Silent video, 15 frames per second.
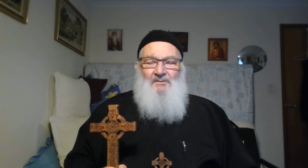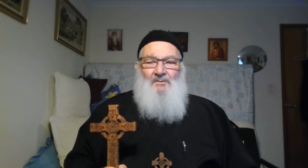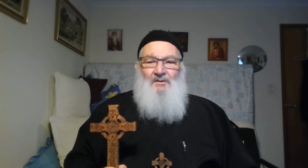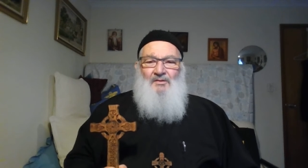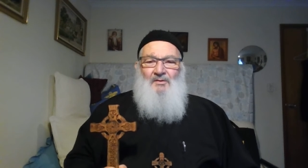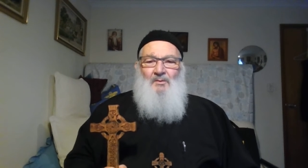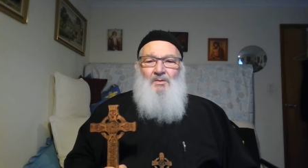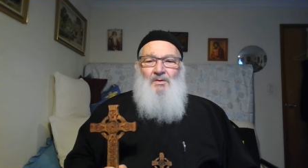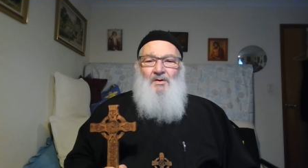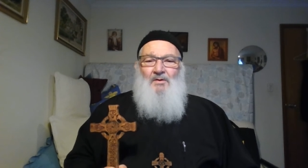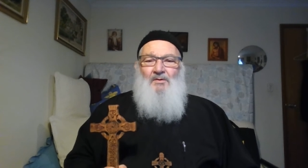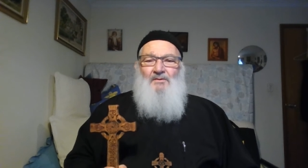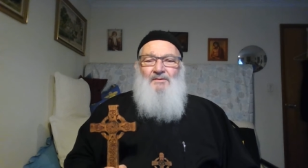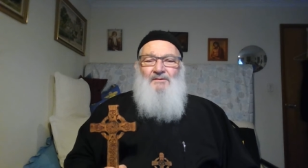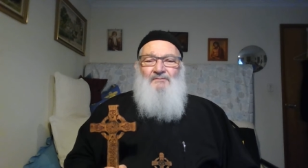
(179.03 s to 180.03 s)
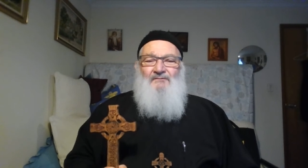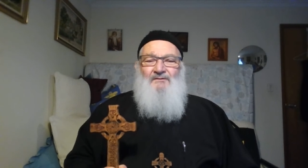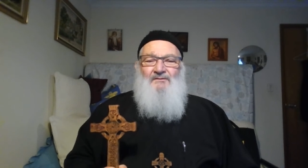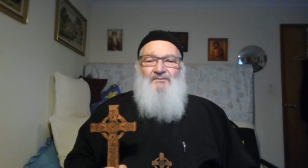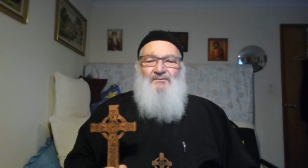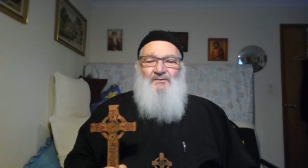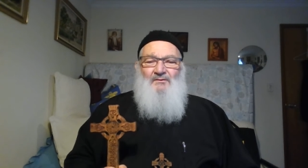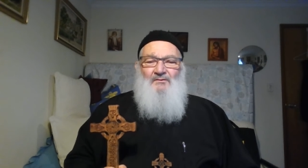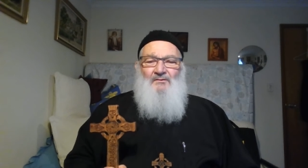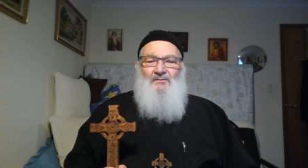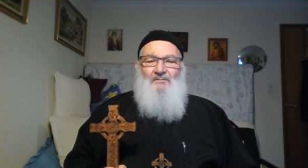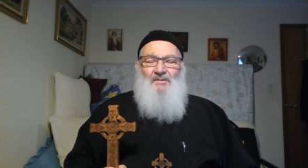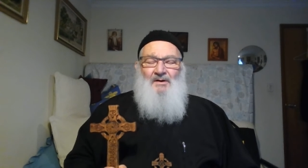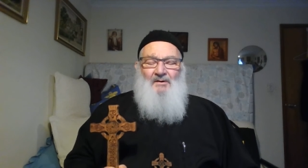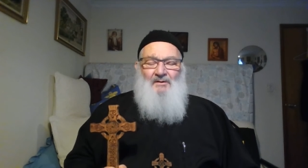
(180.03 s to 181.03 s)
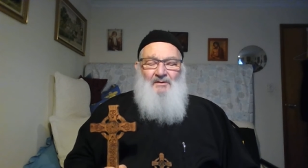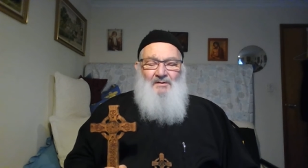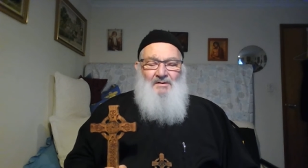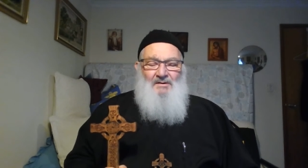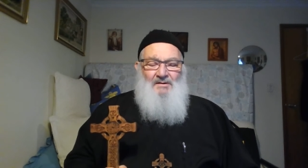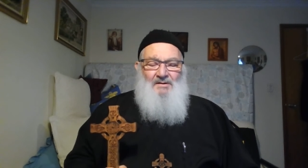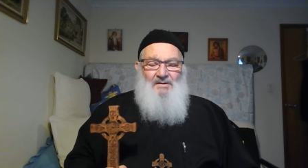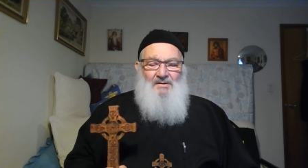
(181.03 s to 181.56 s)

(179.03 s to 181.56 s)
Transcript: when the world is in turmoil